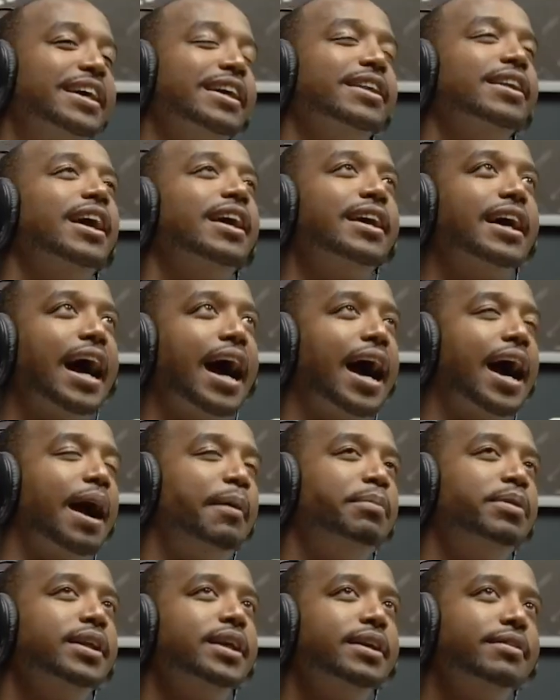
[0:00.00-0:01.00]
I, I,
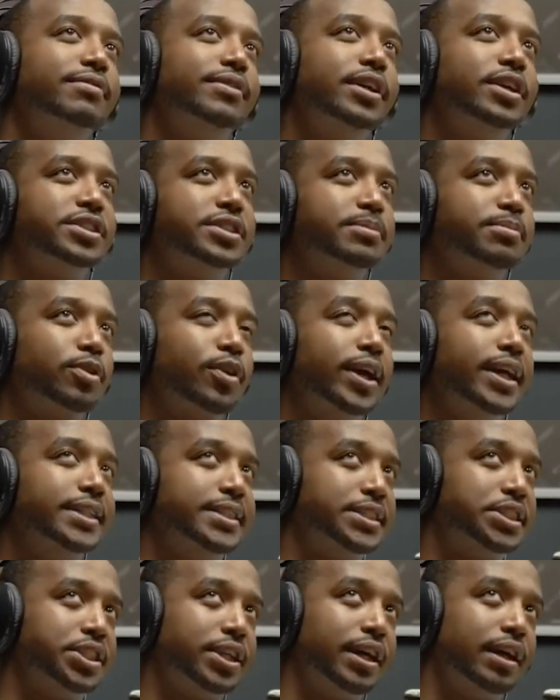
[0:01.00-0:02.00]
believe there's some crazy
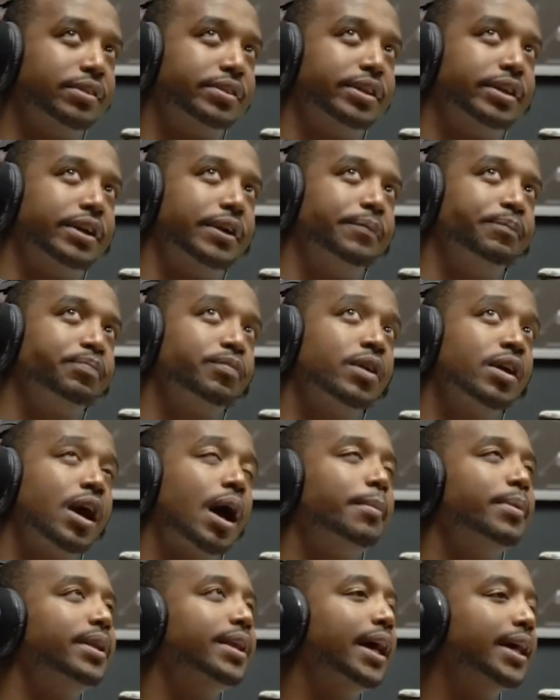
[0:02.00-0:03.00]
shit out there. I
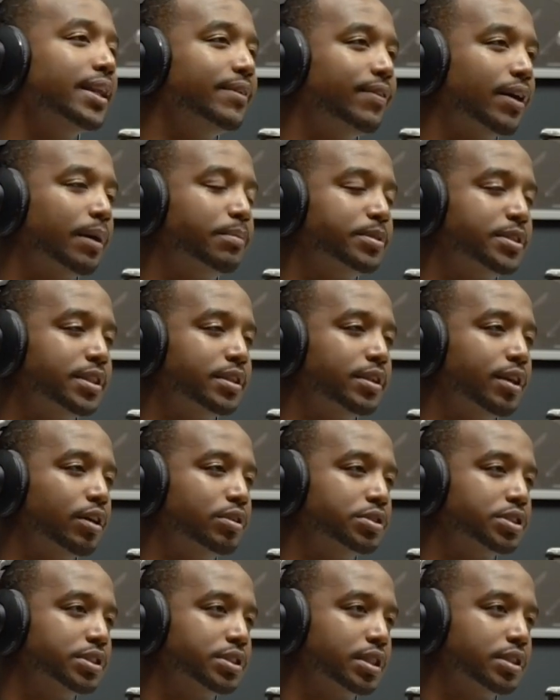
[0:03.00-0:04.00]
mean, 95% of the
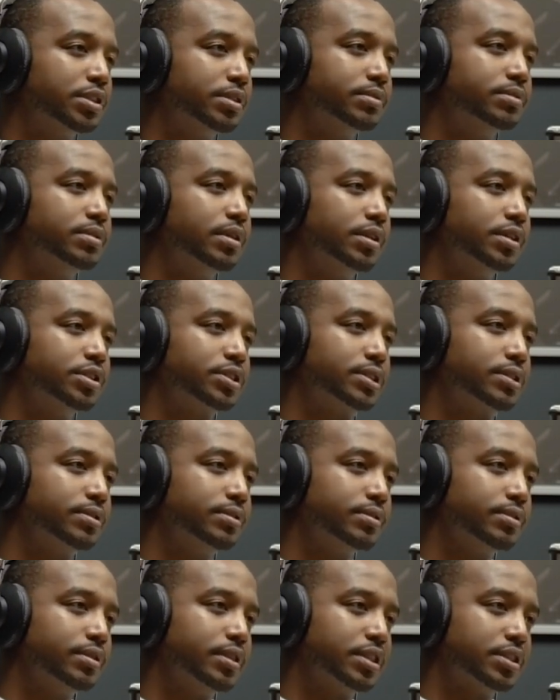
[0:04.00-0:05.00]
ocean is un-
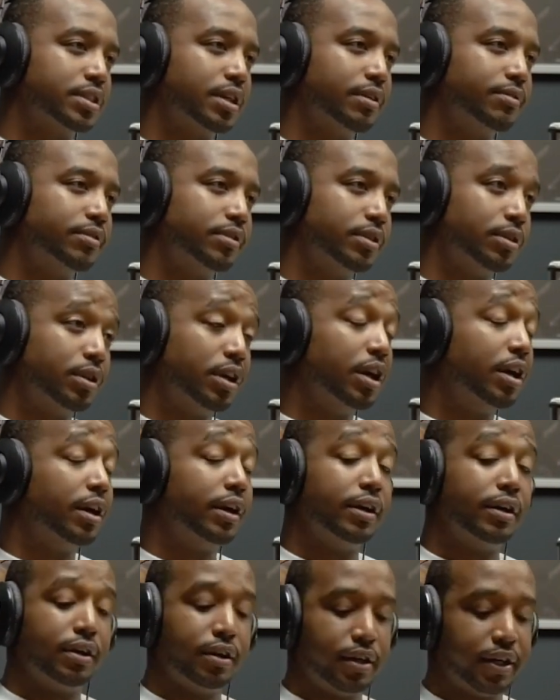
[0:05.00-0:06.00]
undiscovered, yeah.
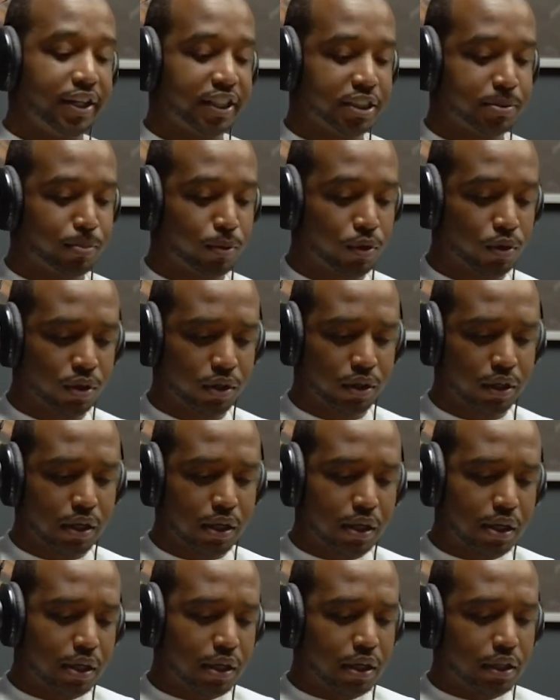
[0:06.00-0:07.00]
unexplored.
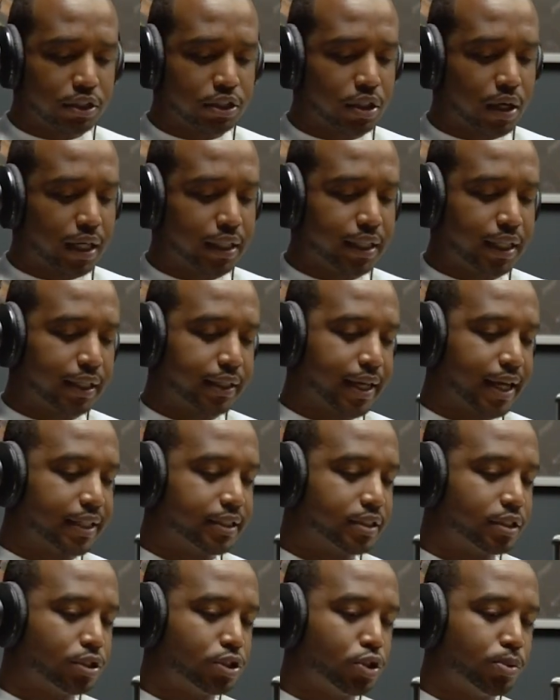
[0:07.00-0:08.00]
So I think that's
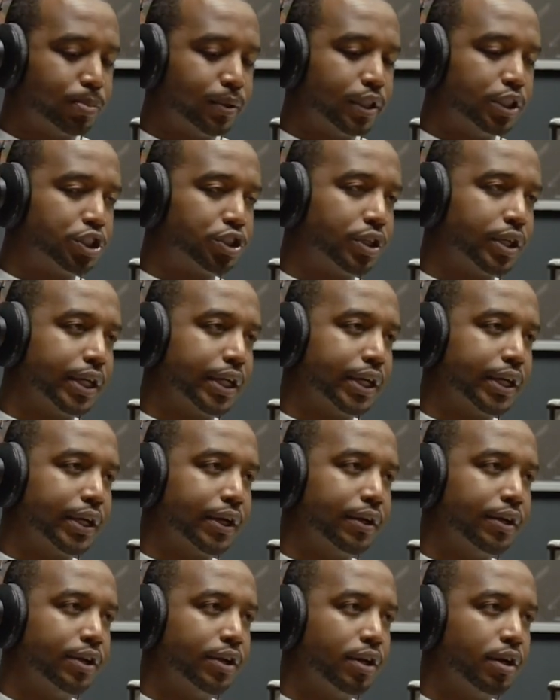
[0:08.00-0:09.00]
super intriguing.
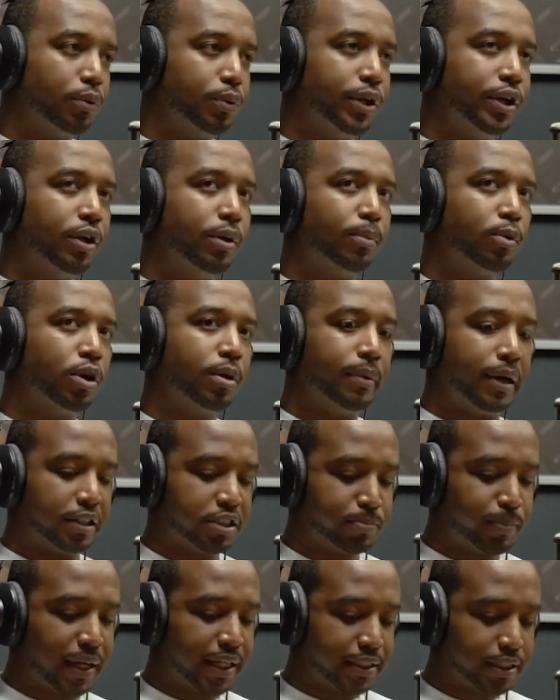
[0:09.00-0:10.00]
You know, we know more about
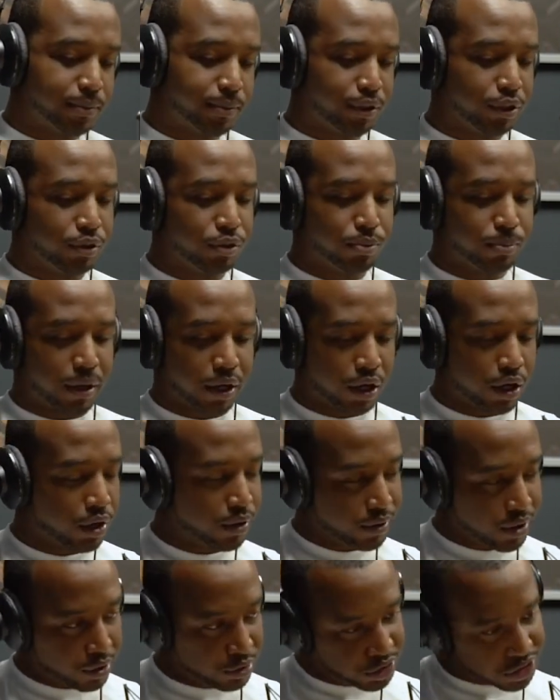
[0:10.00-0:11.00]
space than we do about our own
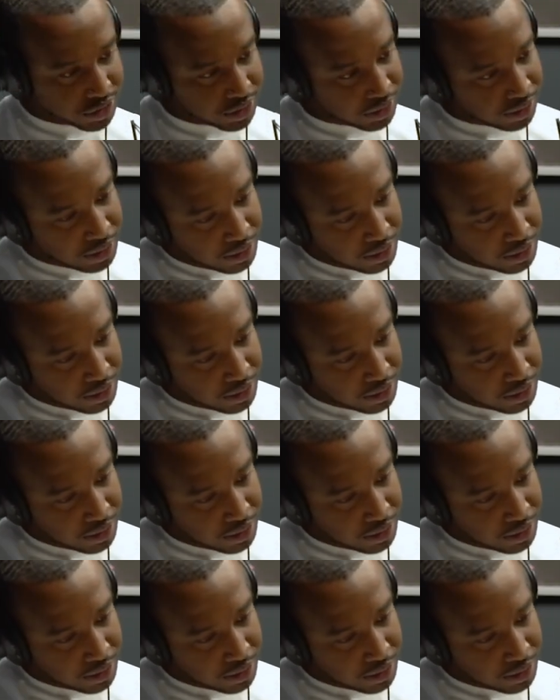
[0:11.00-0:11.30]
ocean.